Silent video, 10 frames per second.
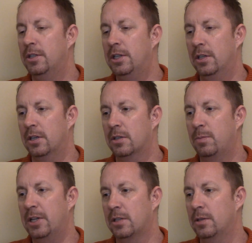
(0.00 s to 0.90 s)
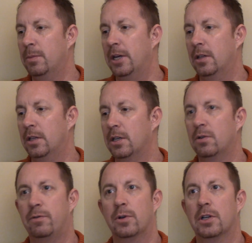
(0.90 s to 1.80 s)
dealings, basically made it legal
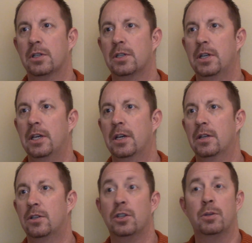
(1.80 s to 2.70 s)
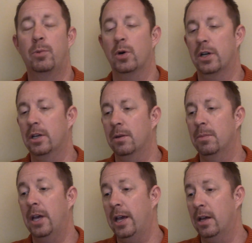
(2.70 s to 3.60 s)
for us, and to support
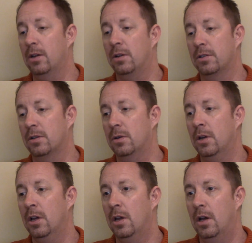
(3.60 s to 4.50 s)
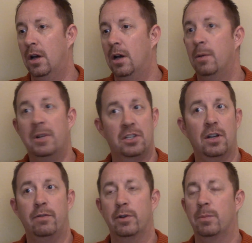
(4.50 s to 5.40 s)
him and also
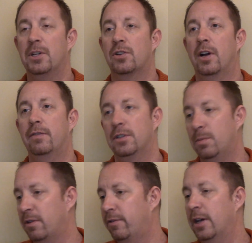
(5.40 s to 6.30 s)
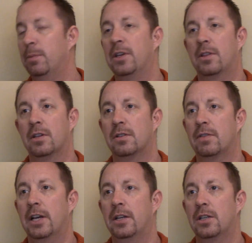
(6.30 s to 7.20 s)
myself with my travels, my family, and things of
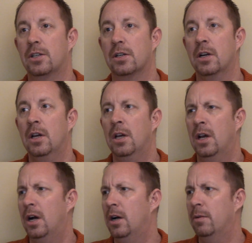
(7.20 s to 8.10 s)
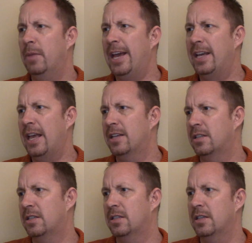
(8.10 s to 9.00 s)
that nature.
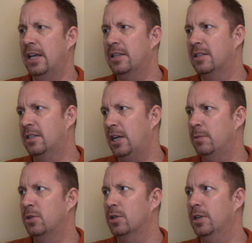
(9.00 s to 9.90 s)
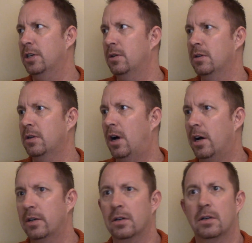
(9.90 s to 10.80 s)
As times are getting
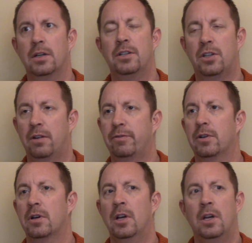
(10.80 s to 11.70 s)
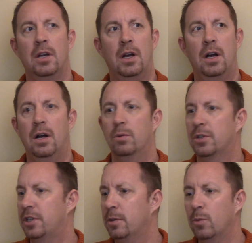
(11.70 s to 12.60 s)
odder and tougher, we're
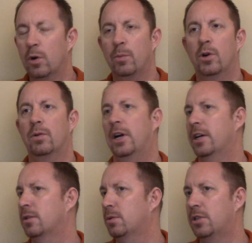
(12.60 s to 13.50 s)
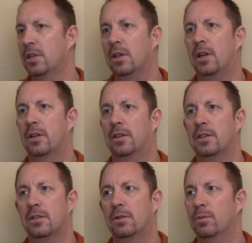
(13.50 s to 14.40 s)
seeing more and more riots. We're seeing a lot of
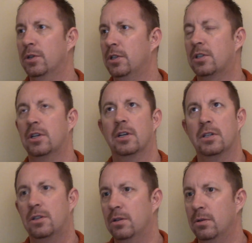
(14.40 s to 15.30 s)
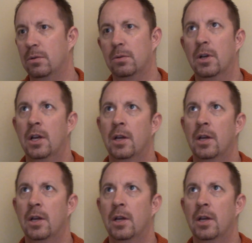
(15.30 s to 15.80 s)
things that are really starting to